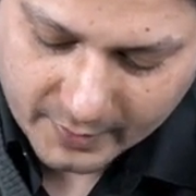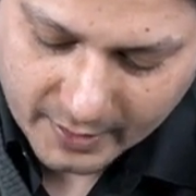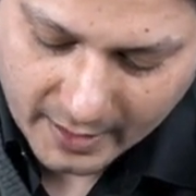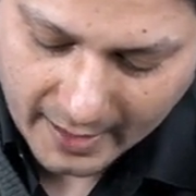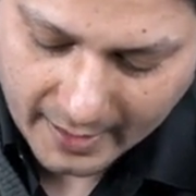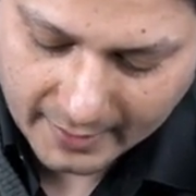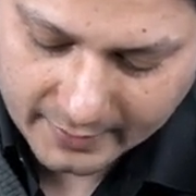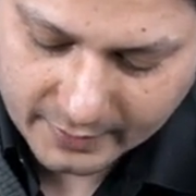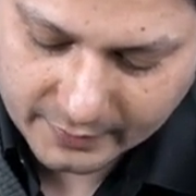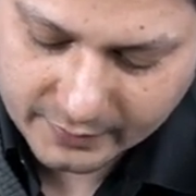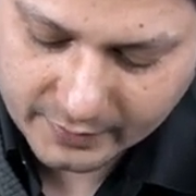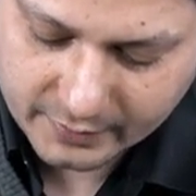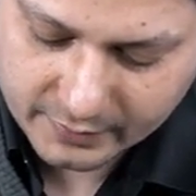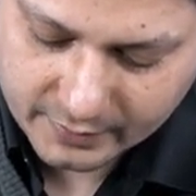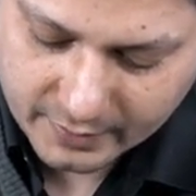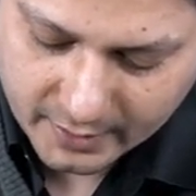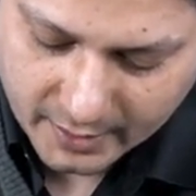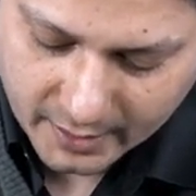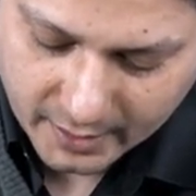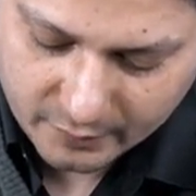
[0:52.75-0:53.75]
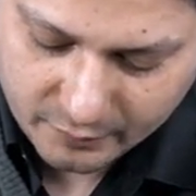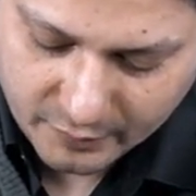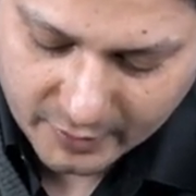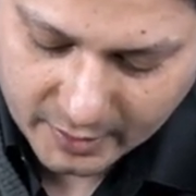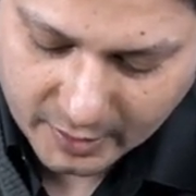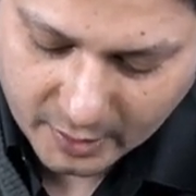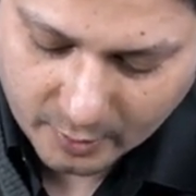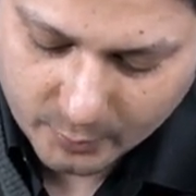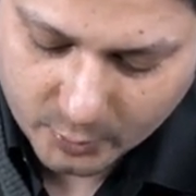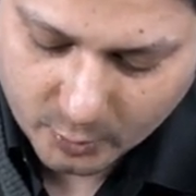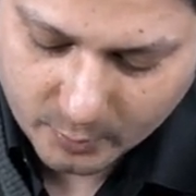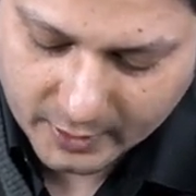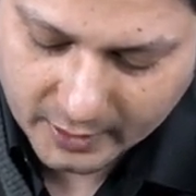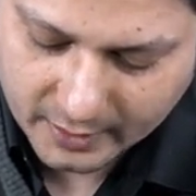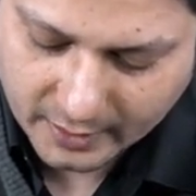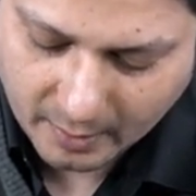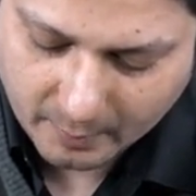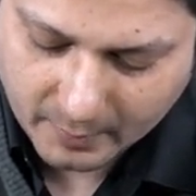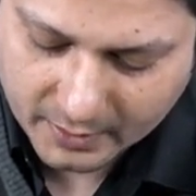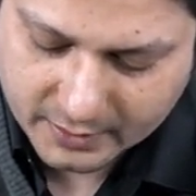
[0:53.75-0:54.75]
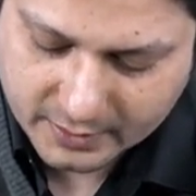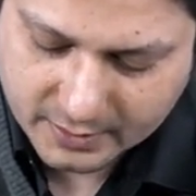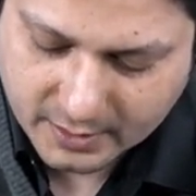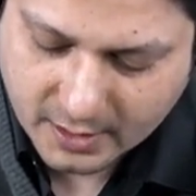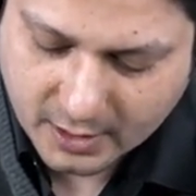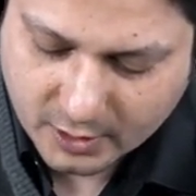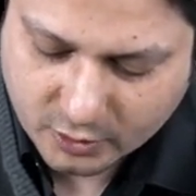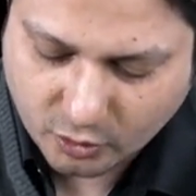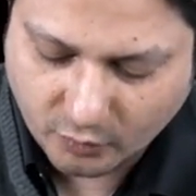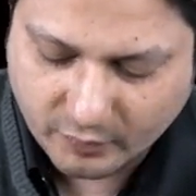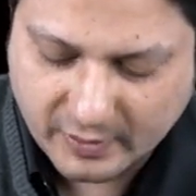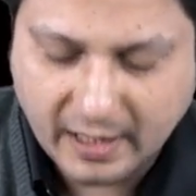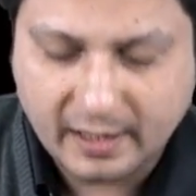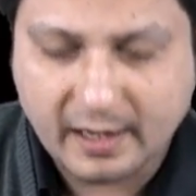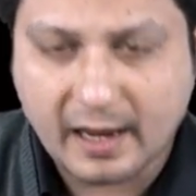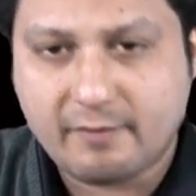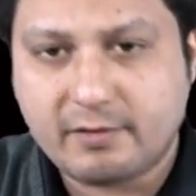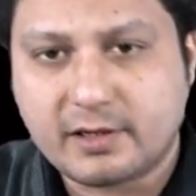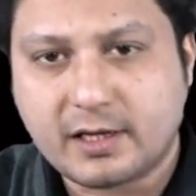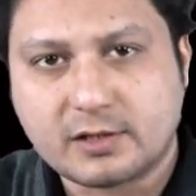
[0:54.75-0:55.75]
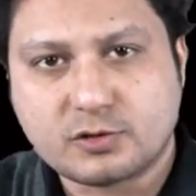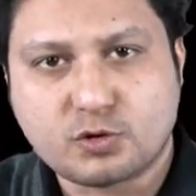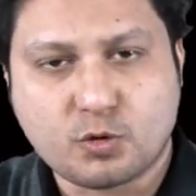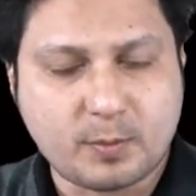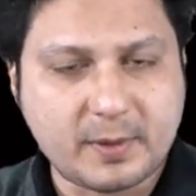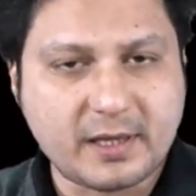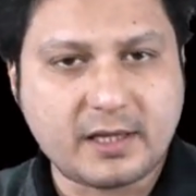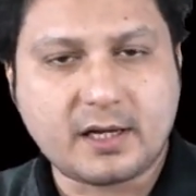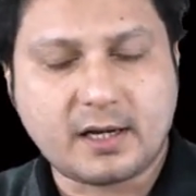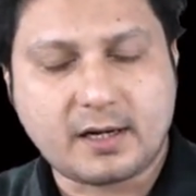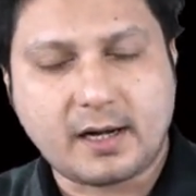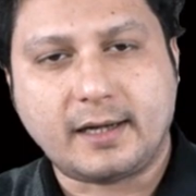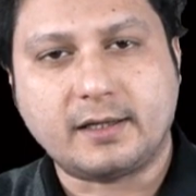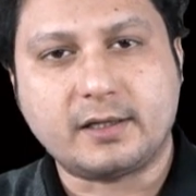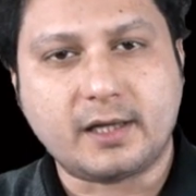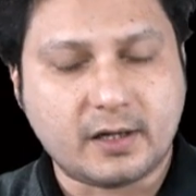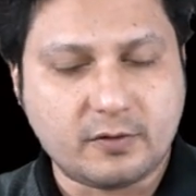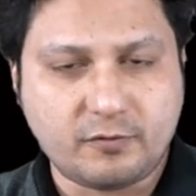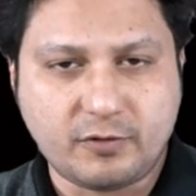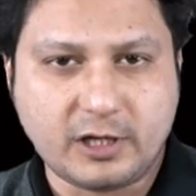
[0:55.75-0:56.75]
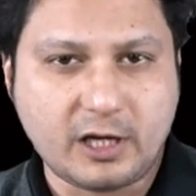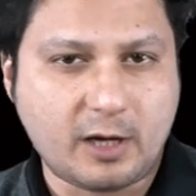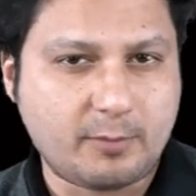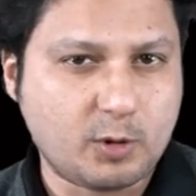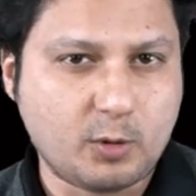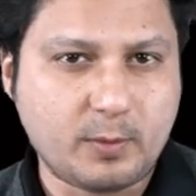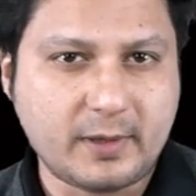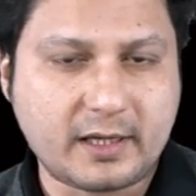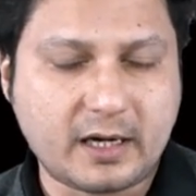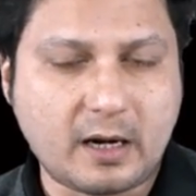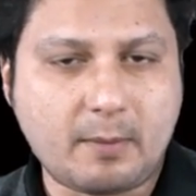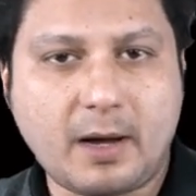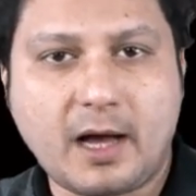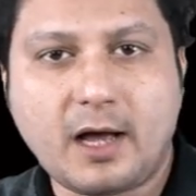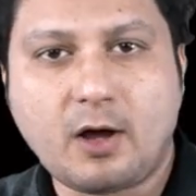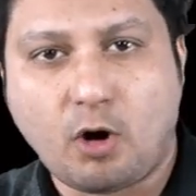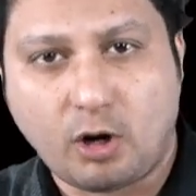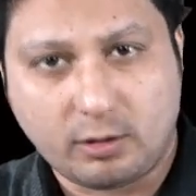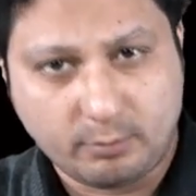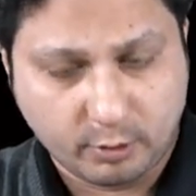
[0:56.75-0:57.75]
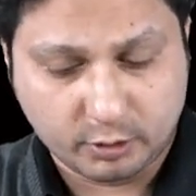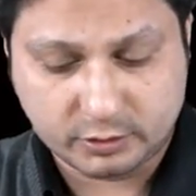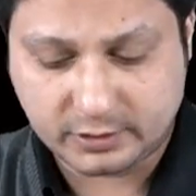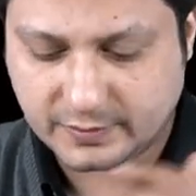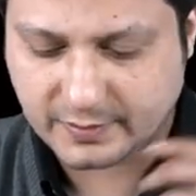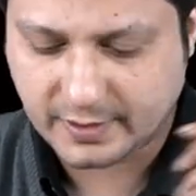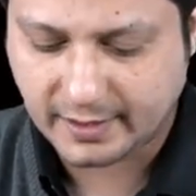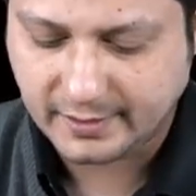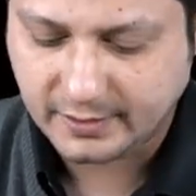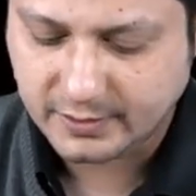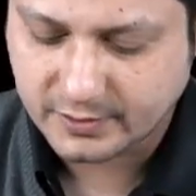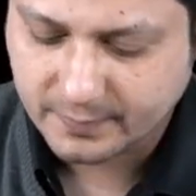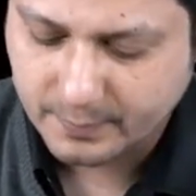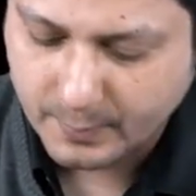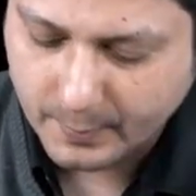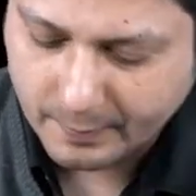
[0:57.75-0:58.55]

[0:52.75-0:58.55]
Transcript: and this is inferior pubic ramus. So we are having a superior and the inferior pubic rami on both the sides.